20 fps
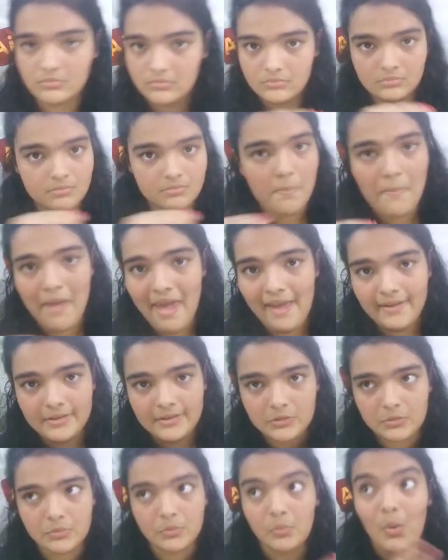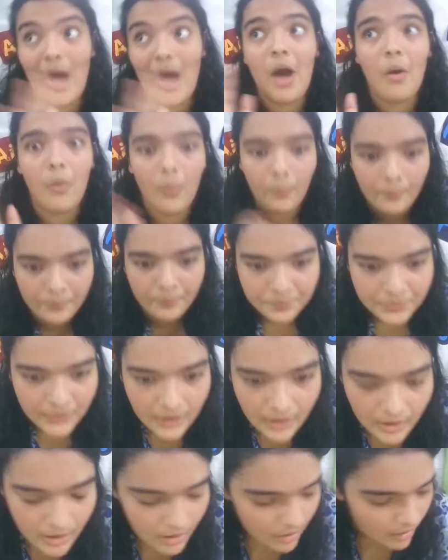meh to wow.
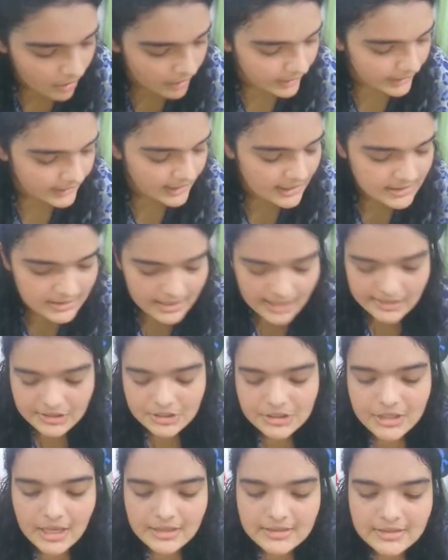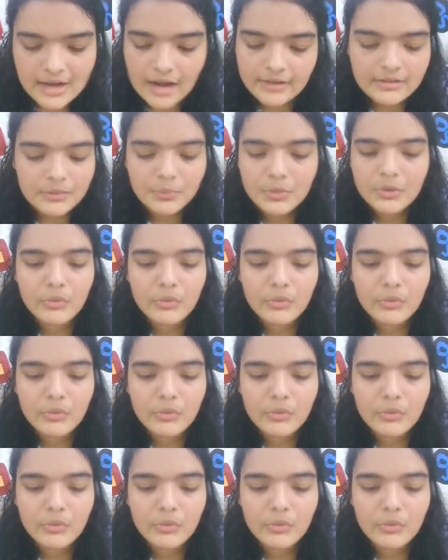Alright, let's just get started.